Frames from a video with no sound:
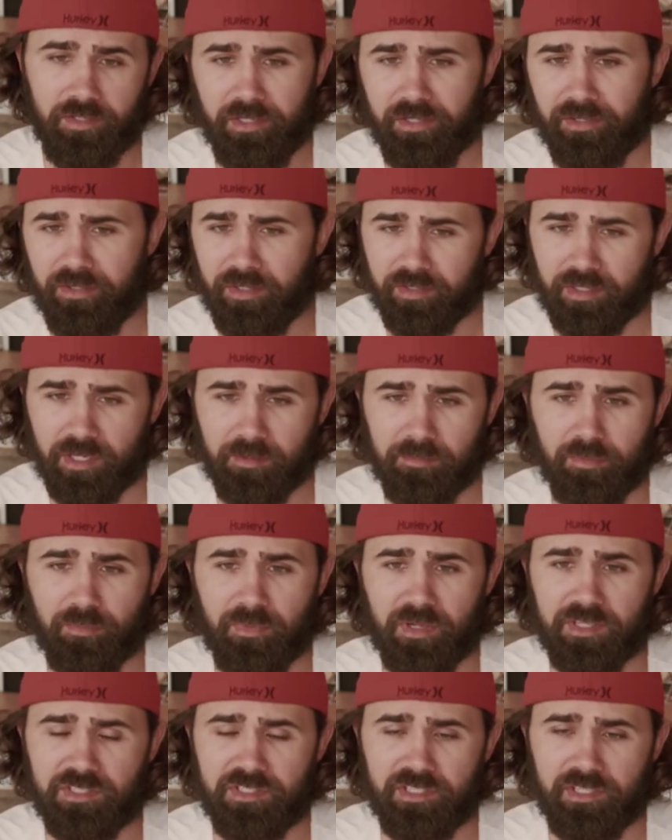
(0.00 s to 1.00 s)
year and a couple
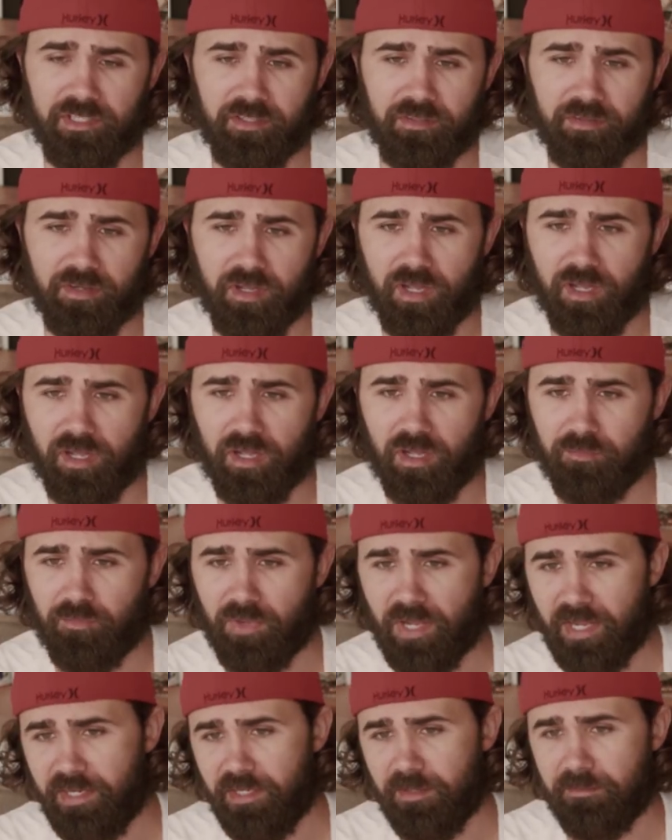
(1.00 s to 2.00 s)
months there,
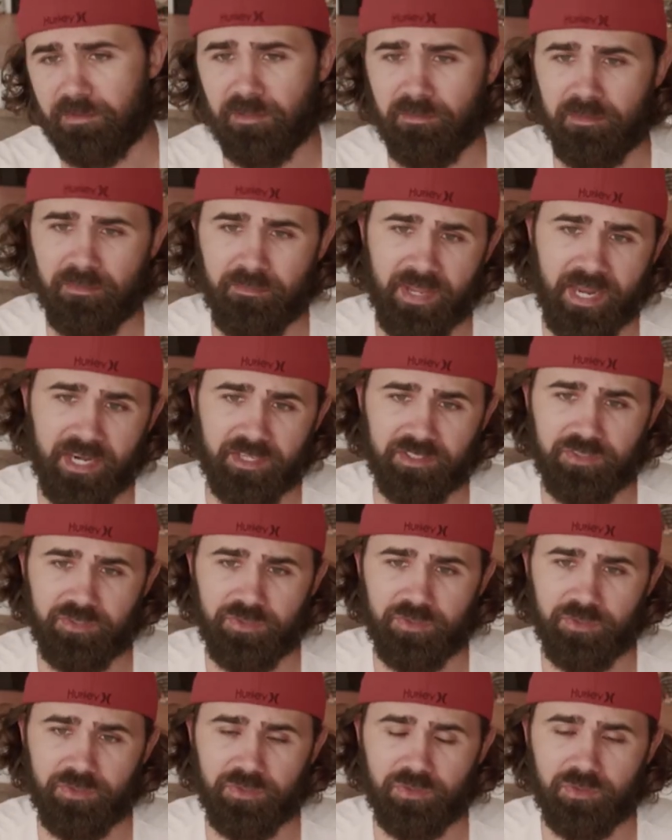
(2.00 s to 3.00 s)
I ended up coming back
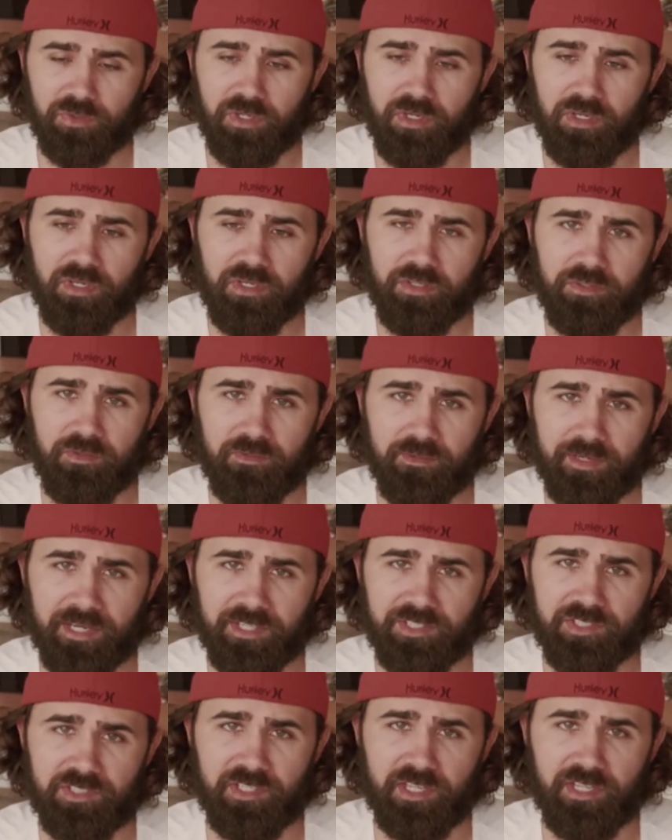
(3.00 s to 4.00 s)
to the United
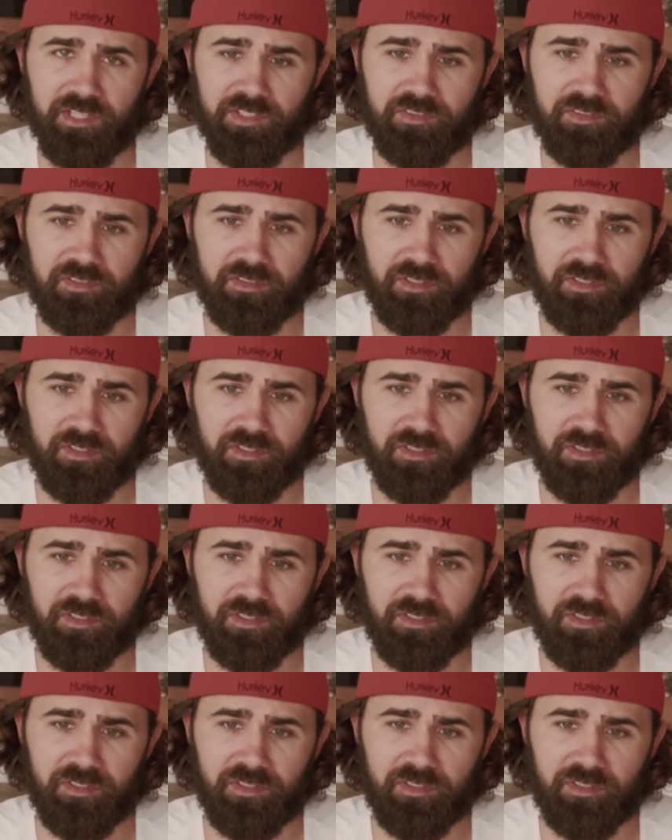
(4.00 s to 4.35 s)
States